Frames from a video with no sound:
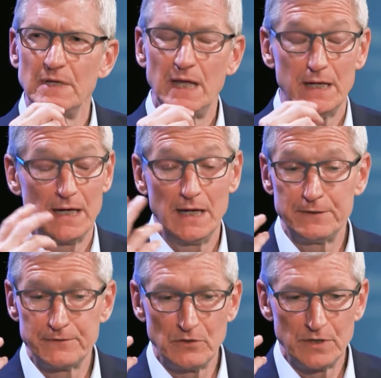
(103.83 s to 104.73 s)
And I,
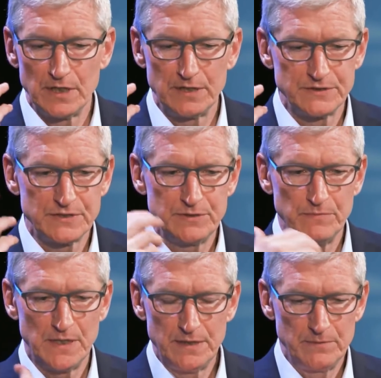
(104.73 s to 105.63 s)
I thought, honestly,
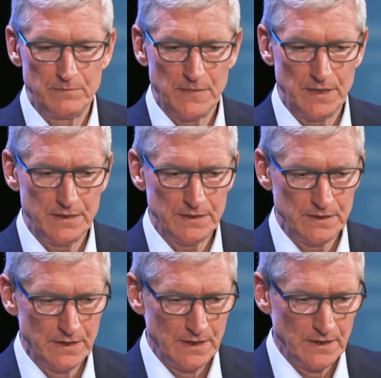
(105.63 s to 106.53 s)
my,
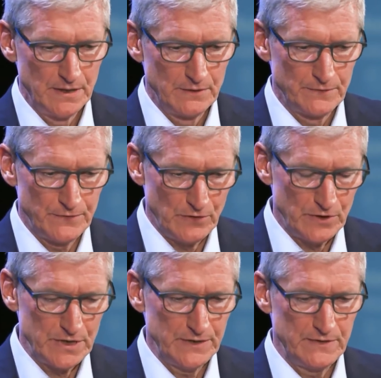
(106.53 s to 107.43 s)
my
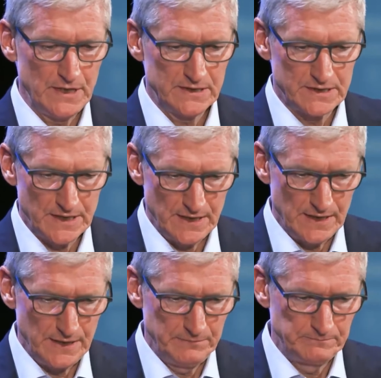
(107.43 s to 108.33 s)
thought at that
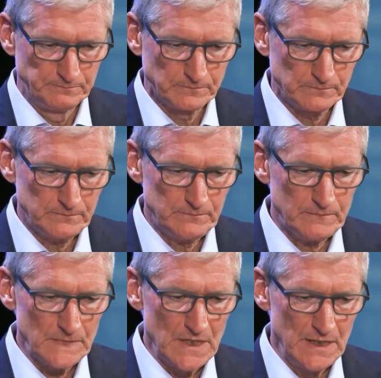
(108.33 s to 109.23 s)
time,
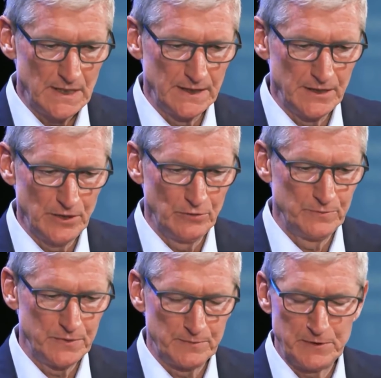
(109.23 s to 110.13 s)
and I know
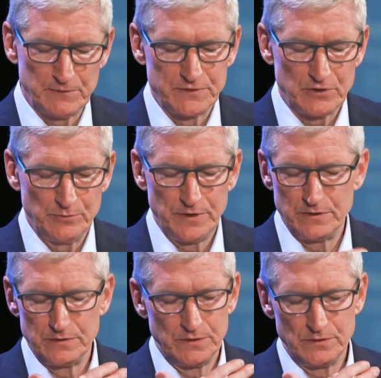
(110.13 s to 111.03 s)
people have told me
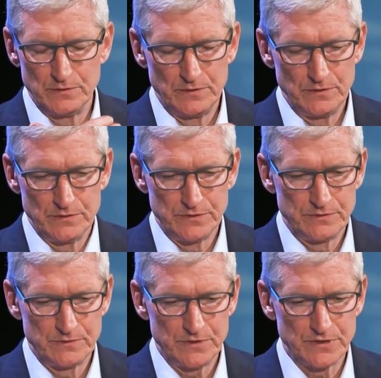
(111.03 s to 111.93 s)
you're, you're, you're
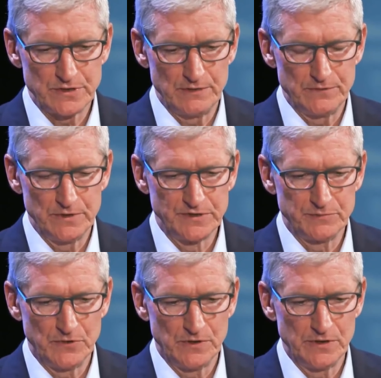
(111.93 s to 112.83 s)
just not very
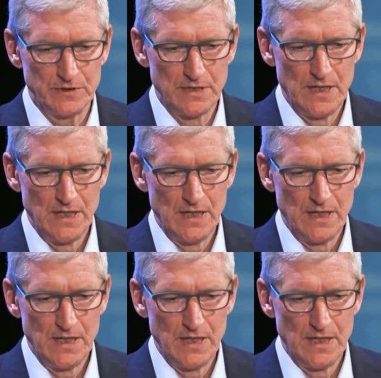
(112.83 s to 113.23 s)
smart,